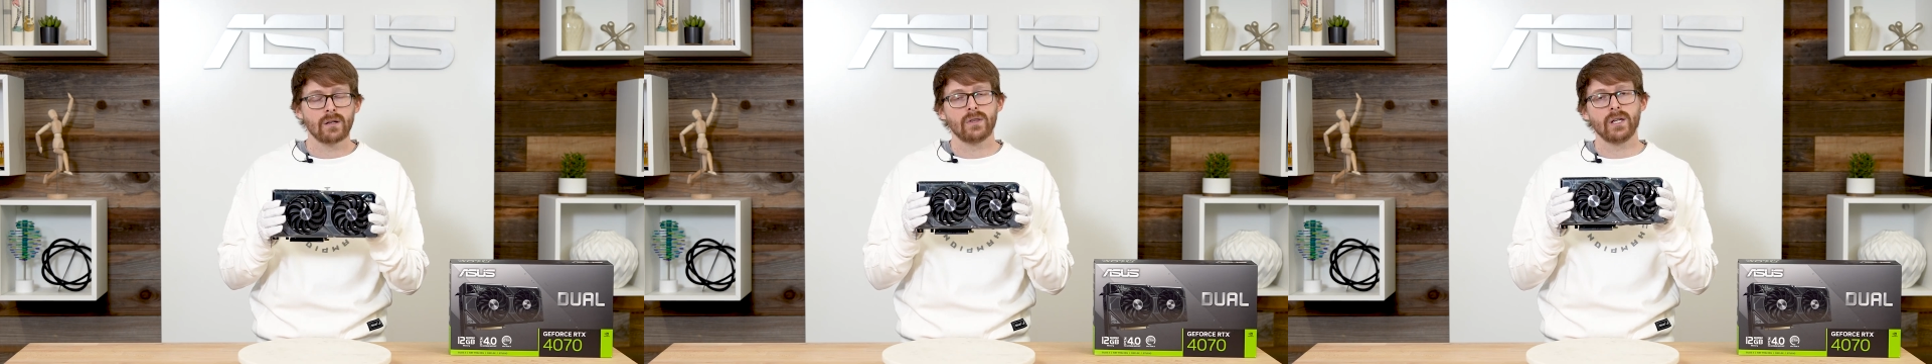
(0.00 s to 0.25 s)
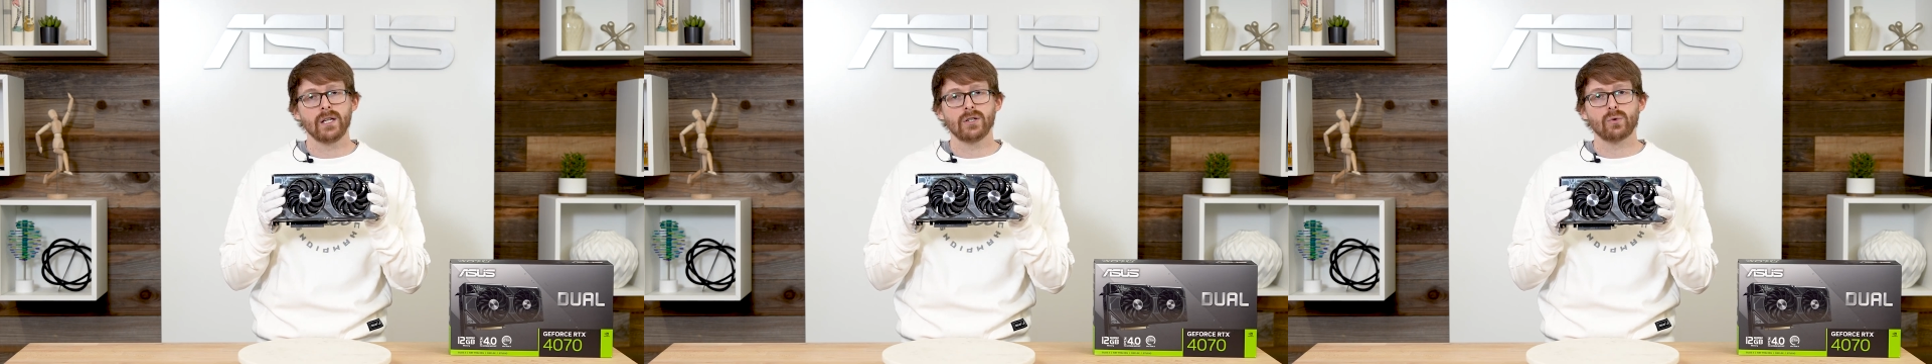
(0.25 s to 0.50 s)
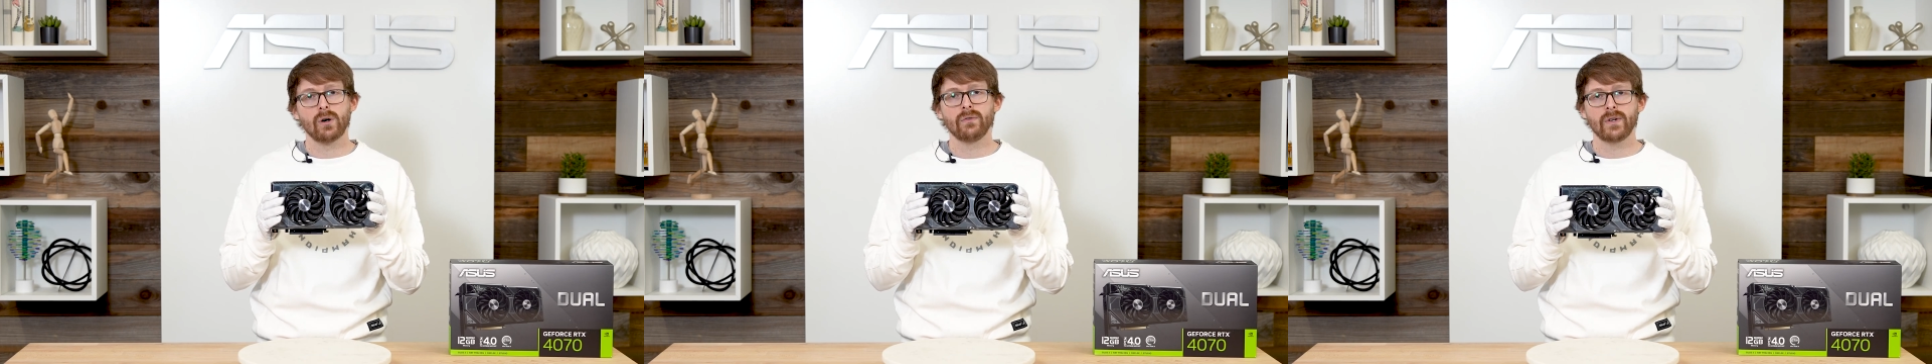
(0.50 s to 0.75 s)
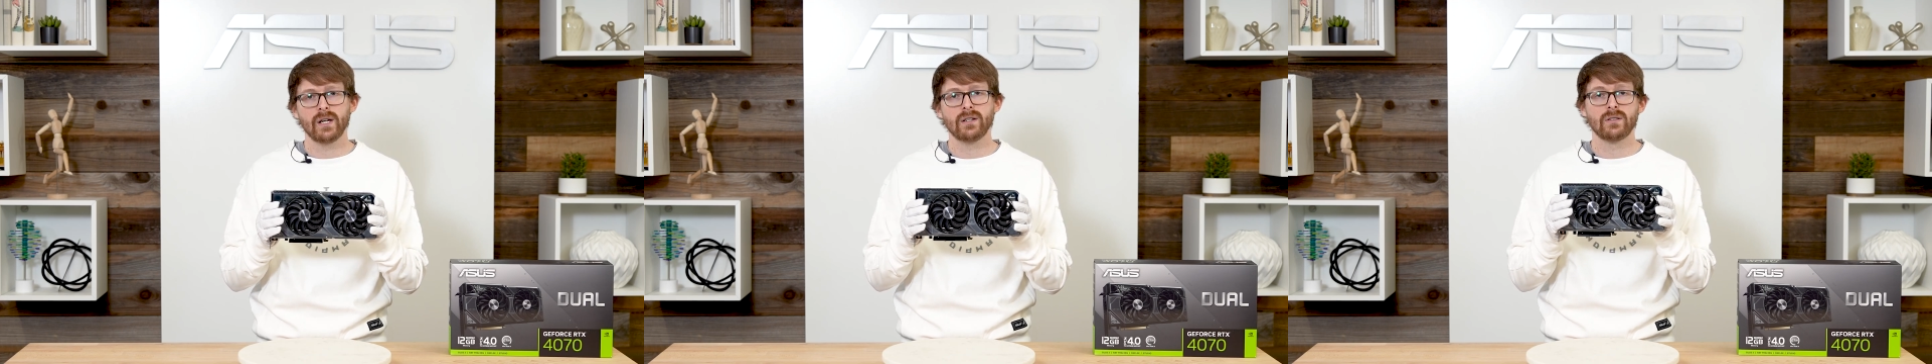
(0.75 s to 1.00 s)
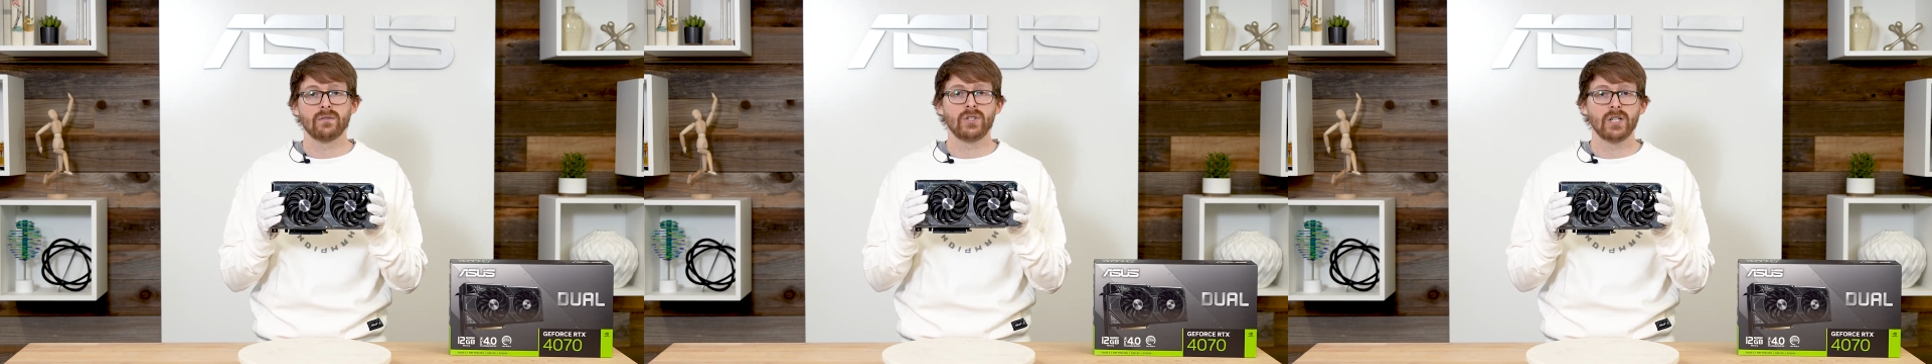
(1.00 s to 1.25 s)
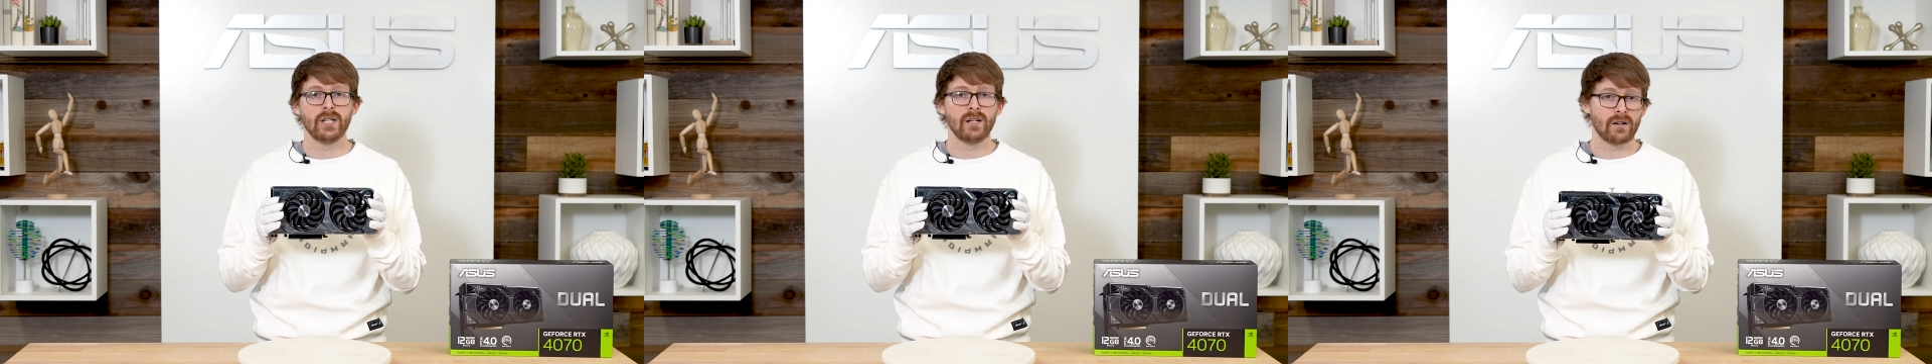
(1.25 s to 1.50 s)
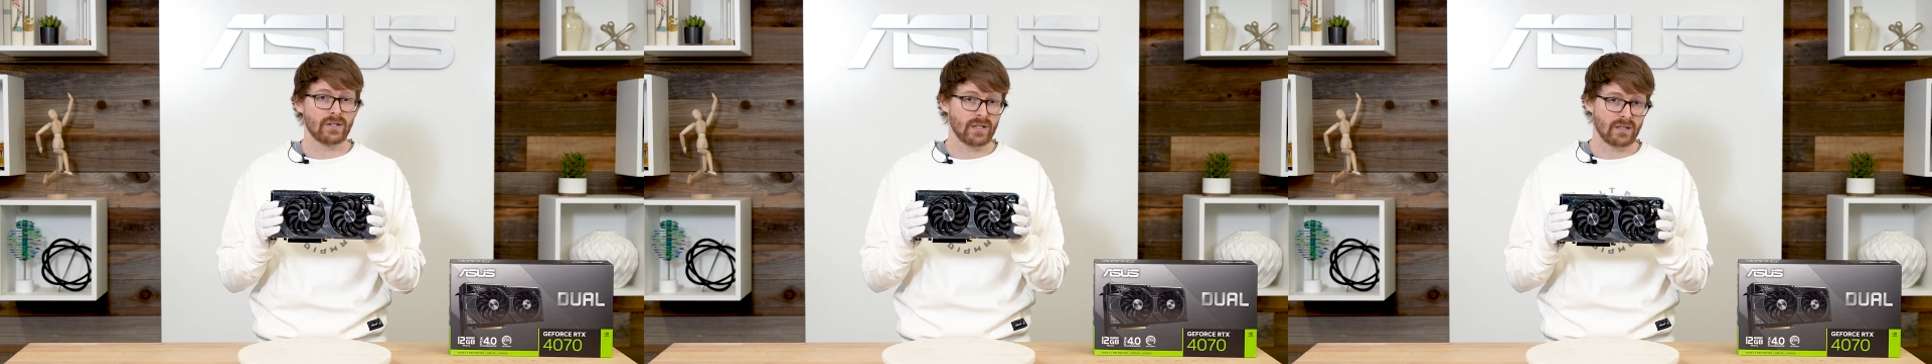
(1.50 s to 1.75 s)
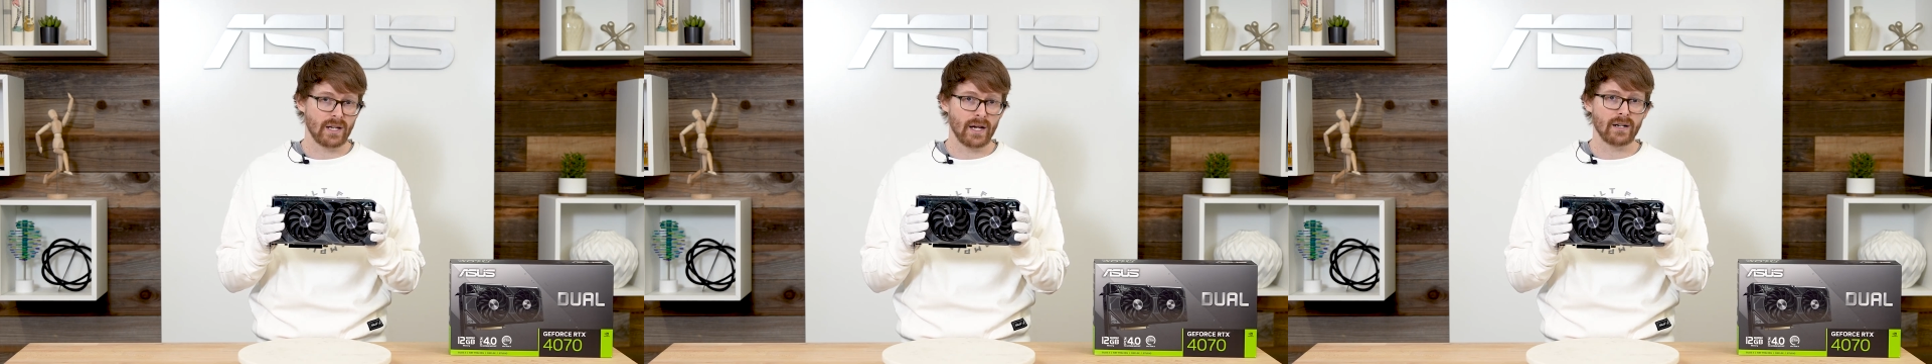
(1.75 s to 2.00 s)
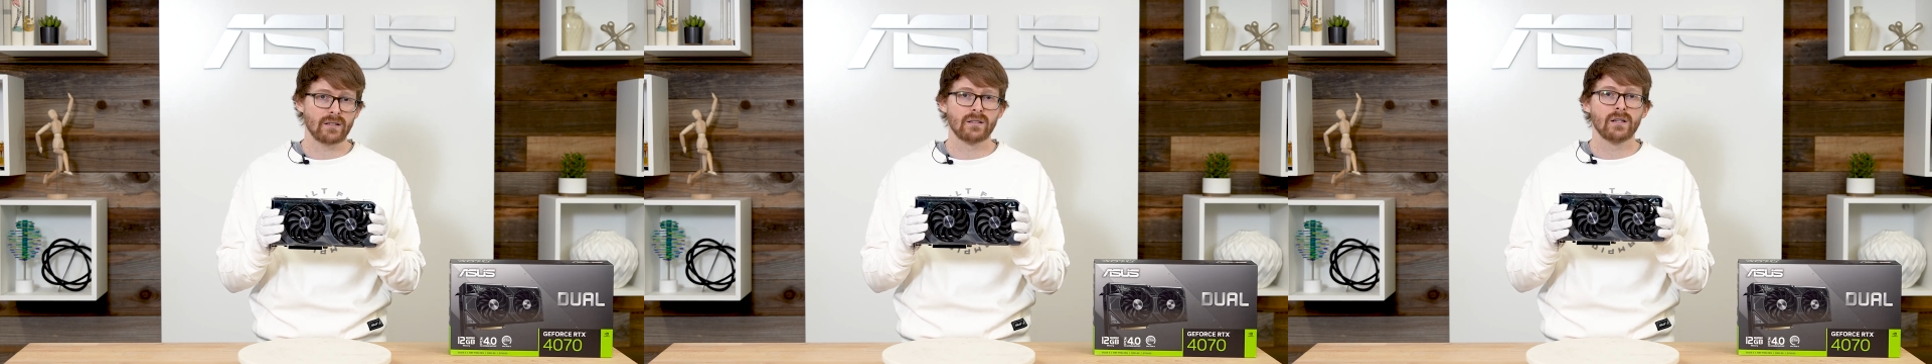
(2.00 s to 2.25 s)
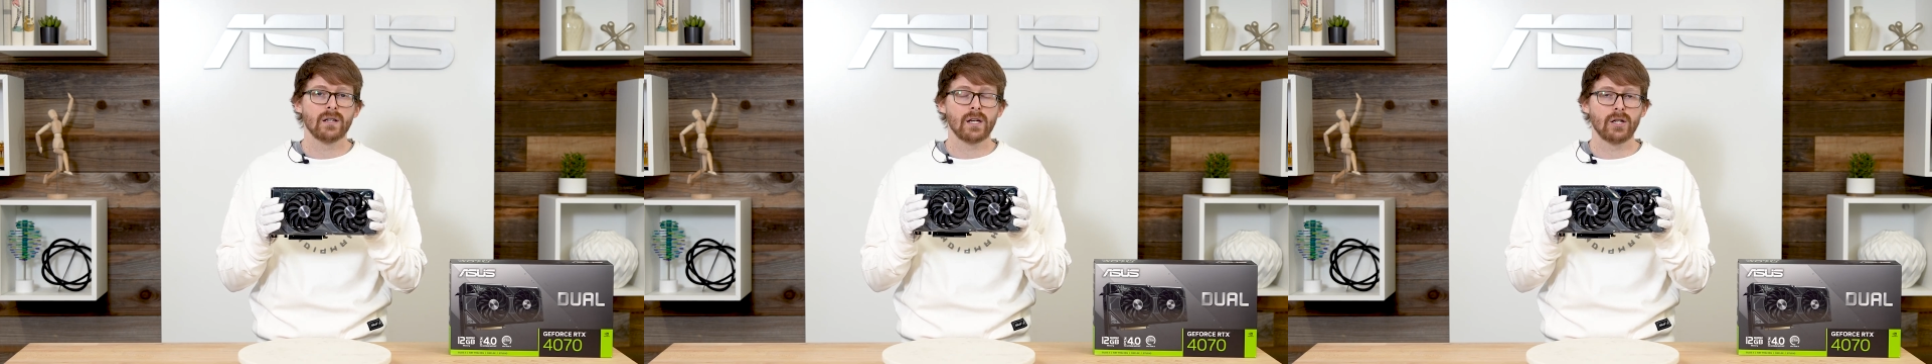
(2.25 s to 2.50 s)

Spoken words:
The 12 gigs of GDDR6X